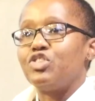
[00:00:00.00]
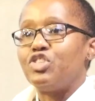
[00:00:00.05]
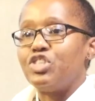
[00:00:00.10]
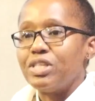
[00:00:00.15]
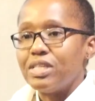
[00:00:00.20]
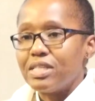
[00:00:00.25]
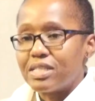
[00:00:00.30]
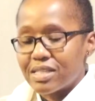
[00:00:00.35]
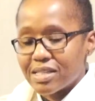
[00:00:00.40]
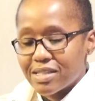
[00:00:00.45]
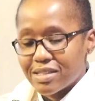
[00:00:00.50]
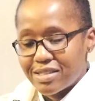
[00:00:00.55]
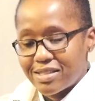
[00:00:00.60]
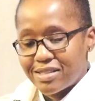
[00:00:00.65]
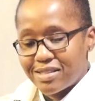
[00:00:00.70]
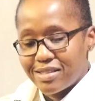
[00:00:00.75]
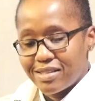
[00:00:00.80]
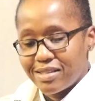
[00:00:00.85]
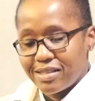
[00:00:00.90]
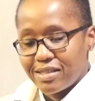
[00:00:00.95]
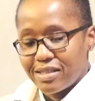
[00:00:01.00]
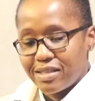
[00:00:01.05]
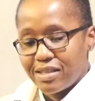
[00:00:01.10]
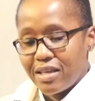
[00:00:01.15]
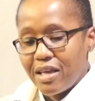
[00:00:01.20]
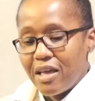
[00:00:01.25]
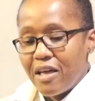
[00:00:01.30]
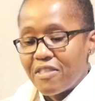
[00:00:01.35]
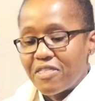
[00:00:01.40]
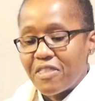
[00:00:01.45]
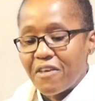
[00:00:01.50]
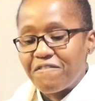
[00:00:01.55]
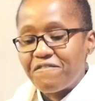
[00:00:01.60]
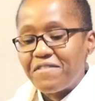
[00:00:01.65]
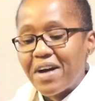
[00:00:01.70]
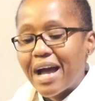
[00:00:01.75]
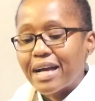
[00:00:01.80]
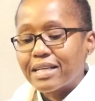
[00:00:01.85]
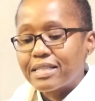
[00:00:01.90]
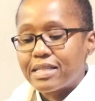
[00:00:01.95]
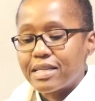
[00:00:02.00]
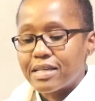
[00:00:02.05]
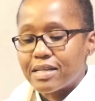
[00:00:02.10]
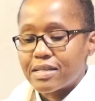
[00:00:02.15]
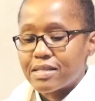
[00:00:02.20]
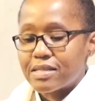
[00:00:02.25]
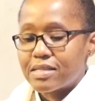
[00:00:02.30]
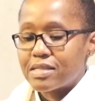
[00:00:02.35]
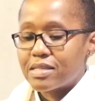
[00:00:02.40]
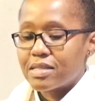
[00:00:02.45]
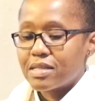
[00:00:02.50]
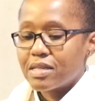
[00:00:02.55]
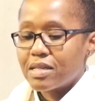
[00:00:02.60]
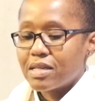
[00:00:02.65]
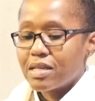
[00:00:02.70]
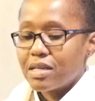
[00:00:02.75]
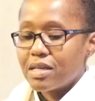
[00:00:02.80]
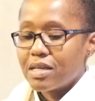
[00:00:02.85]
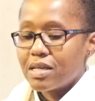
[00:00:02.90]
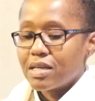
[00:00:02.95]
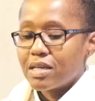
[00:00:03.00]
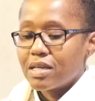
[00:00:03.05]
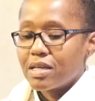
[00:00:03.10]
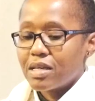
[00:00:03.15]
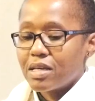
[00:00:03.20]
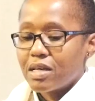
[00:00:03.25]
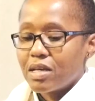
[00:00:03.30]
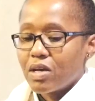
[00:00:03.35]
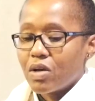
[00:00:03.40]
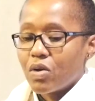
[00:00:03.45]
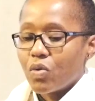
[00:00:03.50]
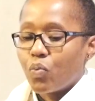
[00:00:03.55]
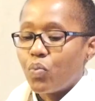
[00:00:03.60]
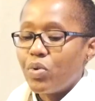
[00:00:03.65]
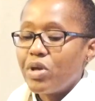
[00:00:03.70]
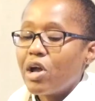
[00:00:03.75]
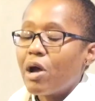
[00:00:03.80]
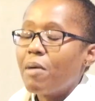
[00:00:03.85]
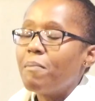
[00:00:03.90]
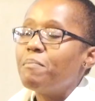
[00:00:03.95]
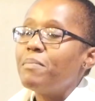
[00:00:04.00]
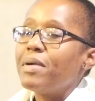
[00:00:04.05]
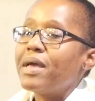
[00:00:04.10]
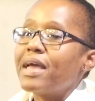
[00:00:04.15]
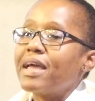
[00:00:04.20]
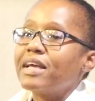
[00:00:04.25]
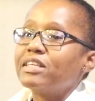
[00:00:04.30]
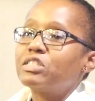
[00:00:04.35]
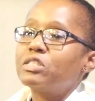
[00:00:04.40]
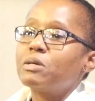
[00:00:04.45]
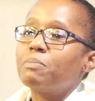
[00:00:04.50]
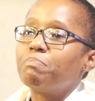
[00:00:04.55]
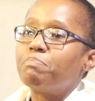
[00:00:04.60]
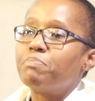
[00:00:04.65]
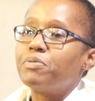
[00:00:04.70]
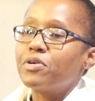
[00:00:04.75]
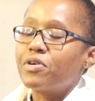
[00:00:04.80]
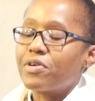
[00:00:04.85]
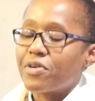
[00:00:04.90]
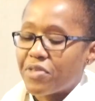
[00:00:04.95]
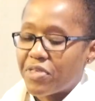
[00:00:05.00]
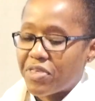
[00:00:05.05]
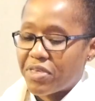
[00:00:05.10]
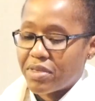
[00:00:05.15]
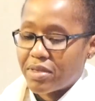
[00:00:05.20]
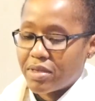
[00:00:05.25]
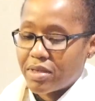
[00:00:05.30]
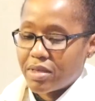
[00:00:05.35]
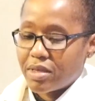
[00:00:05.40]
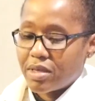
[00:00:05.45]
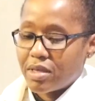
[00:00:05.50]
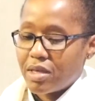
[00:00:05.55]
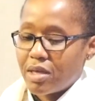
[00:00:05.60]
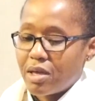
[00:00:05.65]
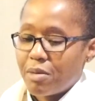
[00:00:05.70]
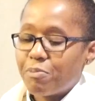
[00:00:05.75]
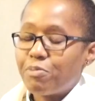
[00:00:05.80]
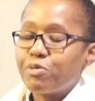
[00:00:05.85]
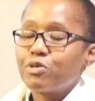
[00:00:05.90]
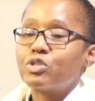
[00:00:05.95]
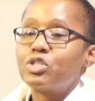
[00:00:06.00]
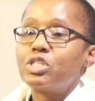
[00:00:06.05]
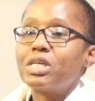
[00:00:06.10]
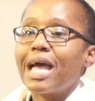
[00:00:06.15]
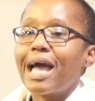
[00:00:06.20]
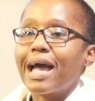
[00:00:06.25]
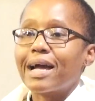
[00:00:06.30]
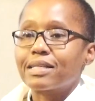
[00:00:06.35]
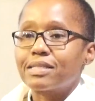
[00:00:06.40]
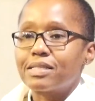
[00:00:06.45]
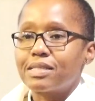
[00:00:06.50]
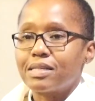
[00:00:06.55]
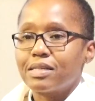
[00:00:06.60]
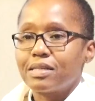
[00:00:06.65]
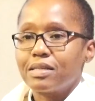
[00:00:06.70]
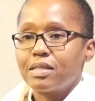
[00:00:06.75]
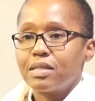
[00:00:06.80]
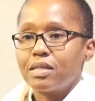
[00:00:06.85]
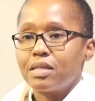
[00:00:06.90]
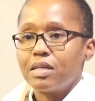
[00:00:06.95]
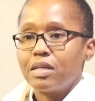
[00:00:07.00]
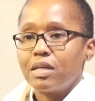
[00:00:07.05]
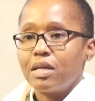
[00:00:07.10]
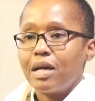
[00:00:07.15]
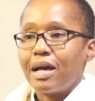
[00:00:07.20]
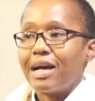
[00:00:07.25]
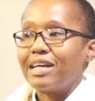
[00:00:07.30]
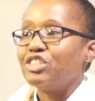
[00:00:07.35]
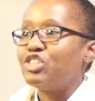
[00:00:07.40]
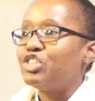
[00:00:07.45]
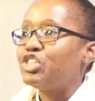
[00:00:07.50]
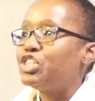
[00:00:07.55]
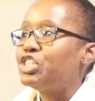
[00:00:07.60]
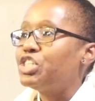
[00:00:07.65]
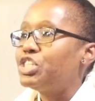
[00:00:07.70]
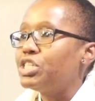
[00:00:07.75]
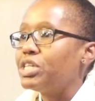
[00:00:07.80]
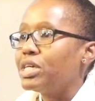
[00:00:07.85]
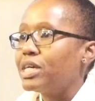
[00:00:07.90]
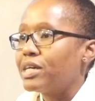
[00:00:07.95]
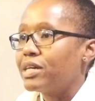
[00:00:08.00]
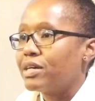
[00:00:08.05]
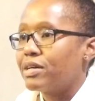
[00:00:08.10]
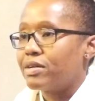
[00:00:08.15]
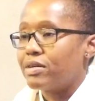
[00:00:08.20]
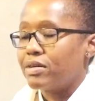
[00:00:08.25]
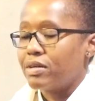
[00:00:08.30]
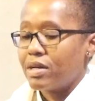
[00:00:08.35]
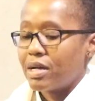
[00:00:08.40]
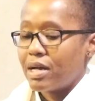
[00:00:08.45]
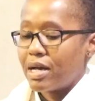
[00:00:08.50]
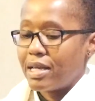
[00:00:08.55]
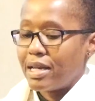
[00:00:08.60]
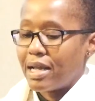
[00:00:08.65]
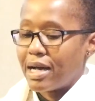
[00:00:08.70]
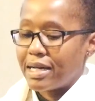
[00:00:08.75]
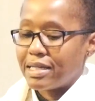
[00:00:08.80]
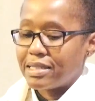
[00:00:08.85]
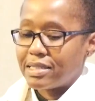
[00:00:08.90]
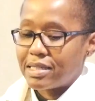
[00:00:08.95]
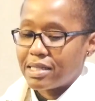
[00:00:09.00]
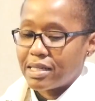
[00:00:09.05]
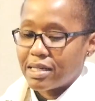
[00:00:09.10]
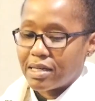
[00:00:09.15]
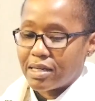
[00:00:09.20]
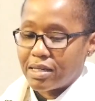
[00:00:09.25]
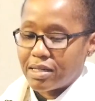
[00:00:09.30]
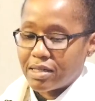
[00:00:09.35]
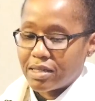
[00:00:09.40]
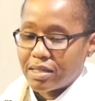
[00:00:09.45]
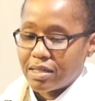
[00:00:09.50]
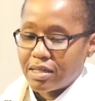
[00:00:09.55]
Jesus. The fact is, we are made to birth, protect, and share an idea.